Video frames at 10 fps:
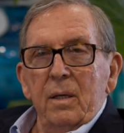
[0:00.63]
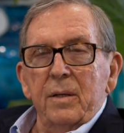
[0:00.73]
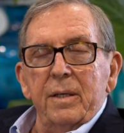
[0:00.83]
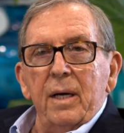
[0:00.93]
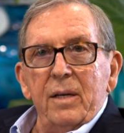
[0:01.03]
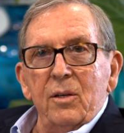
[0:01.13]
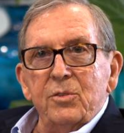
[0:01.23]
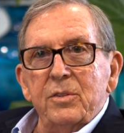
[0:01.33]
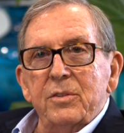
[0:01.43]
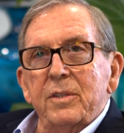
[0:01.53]
The
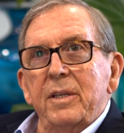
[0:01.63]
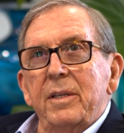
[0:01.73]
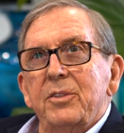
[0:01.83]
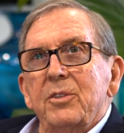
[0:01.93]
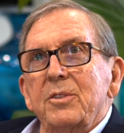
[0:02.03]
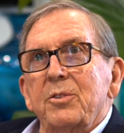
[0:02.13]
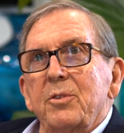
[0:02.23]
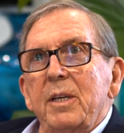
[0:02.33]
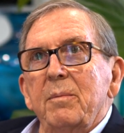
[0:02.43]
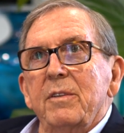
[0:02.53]
diagnosis and initial
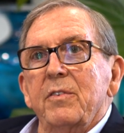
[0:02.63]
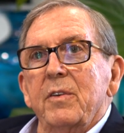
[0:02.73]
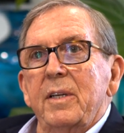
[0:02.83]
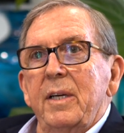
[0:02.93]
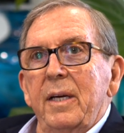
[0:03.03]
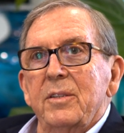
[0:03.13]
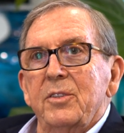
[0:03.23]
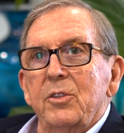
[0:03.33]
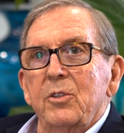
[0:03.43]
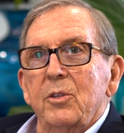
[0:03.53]
treatment for
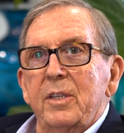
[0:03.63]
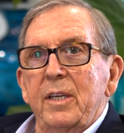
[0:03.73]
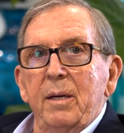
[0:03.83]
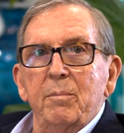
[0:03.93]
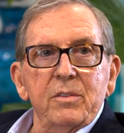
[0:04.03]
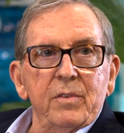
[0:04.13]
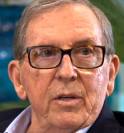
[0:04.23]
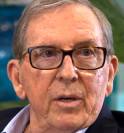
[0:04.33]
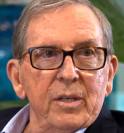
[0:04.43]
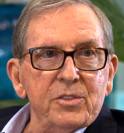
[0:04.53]
cancer came in
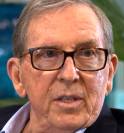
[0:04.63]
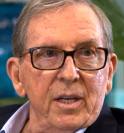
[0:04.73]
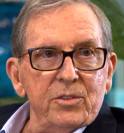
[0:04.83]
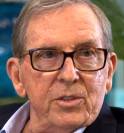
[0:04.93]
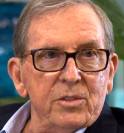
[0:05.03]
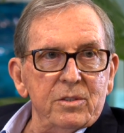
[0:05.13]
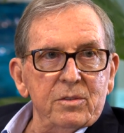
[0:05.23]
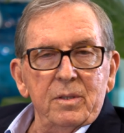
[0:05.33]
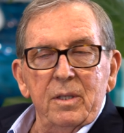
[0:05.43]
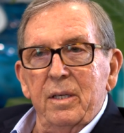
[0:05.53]
various stages.
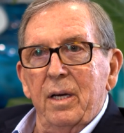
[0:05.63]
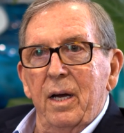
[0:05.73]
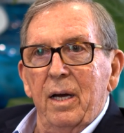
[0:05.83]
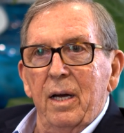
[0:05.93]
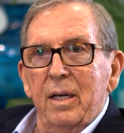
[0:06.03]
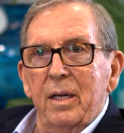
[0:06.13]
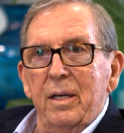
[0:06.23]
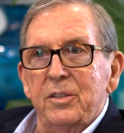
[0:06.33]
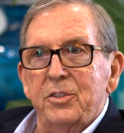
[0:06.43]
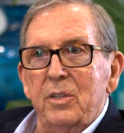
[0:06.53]

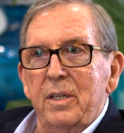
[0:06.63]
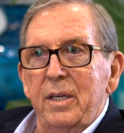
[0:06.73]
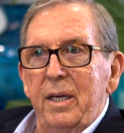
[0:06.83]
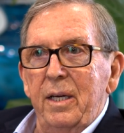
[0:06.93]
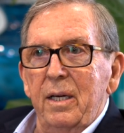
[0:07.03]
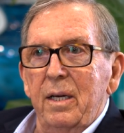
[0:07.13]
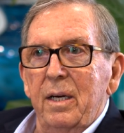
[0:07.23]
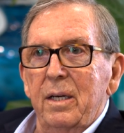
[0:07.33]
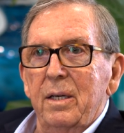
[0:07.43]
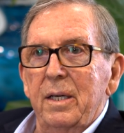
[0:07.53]
Initially,
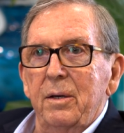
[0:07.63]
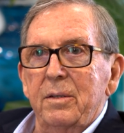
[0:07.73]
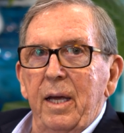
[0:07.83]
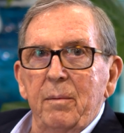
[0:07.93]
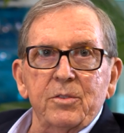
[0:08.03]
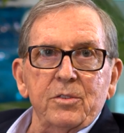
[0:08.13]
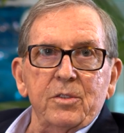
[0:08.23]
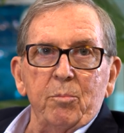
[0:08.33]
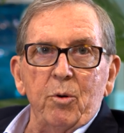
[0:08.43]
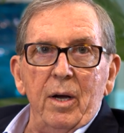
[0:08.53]
it came as a
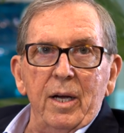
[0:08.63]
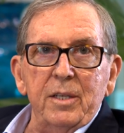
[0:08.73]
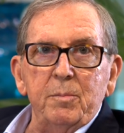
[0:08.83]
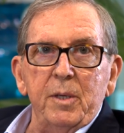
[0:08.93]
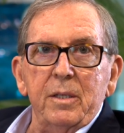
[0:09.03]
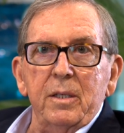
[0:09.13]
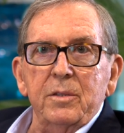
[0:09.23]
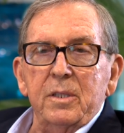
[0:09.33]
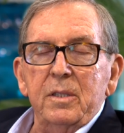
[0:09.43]
surprise because